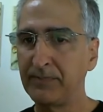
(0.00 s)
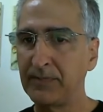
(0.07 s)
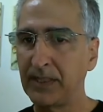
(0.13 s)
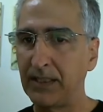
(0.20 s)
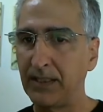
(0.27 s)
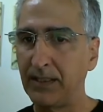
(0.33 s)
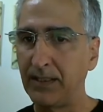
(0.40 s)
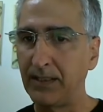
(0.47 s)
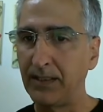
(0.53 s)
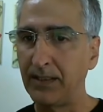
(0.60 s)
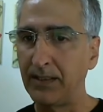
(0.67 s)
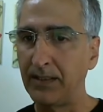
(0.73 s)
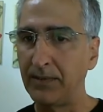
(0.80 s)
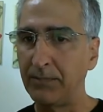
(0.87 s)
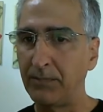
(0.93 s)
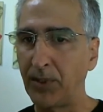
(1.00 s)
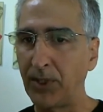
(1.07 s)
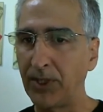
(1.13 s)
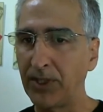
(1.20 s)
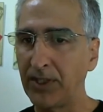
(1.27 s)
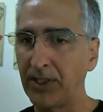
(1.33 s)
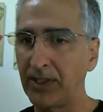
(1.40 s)

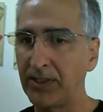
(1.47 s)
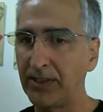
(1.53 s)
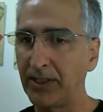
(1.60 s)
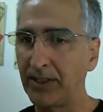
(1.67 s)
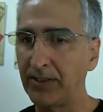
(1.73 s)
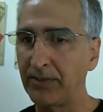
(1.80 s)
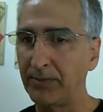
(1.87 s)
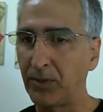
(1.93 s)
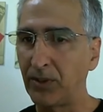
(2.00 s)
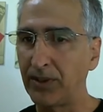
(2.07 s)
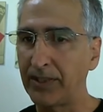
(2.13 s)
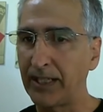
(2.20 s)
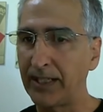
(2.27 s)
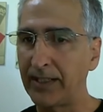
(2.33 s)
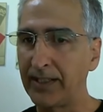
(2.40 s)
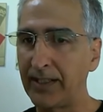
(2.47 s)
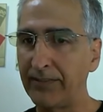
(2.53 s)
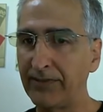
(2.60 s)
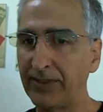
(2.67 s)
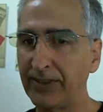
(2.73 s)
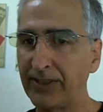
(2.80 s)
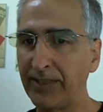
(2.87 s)
Mark, the other Mark, I can
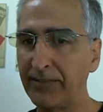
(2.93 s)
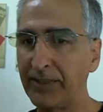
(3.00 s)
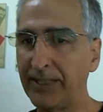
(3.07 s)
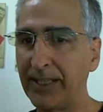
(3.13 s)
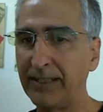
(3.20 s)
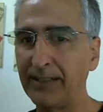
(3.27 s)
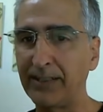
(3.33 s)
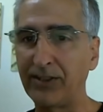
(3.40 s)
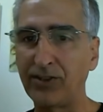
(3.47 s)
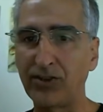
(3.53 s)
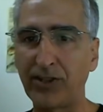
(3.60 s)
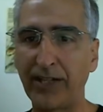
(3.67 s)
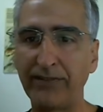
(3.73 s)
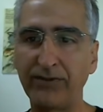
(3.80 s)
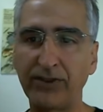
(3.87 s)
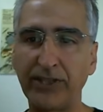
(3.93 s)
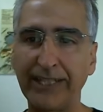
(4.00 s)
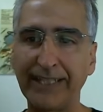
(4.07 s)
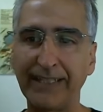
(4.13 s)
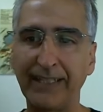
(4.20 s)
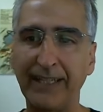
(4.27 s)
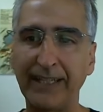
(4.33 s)
never seem to get the
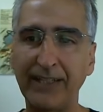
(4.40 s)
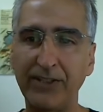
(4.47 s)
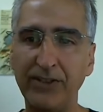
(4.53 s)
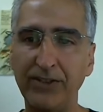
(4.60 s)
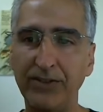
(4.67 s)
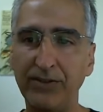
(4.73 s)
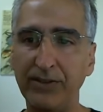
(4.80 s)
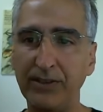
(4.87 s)
drivetrain like new.